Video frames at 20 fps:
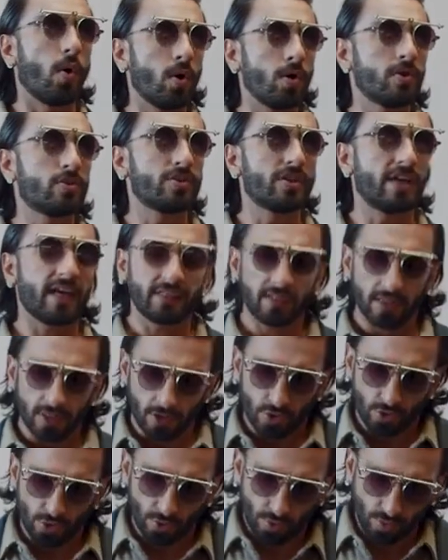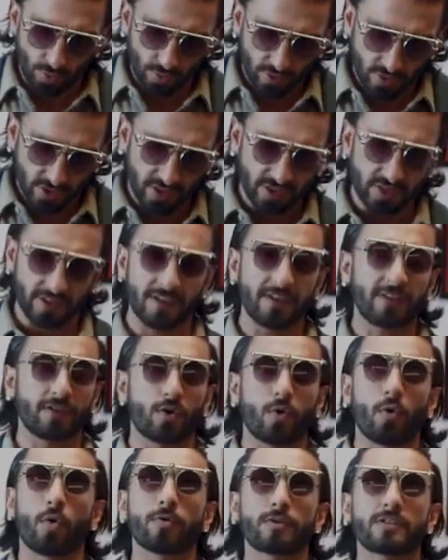altogether to sit
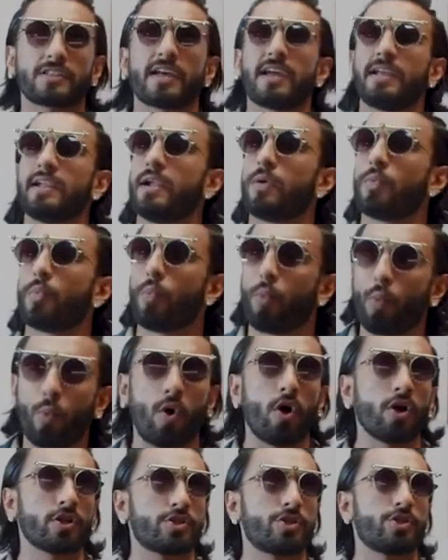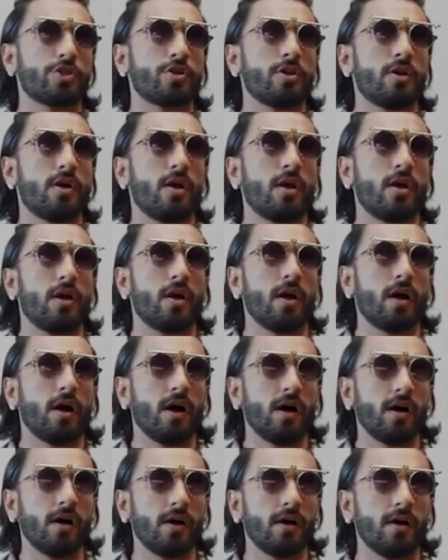courtside and watch
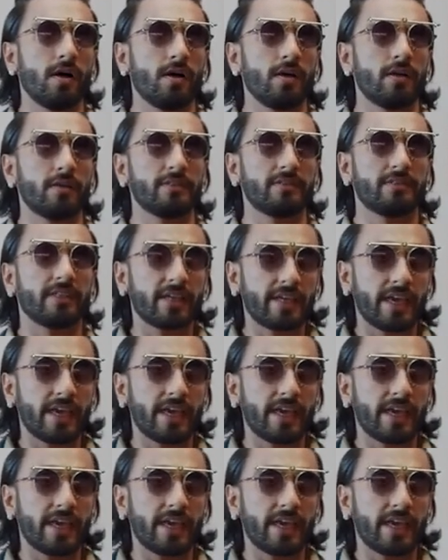uh, the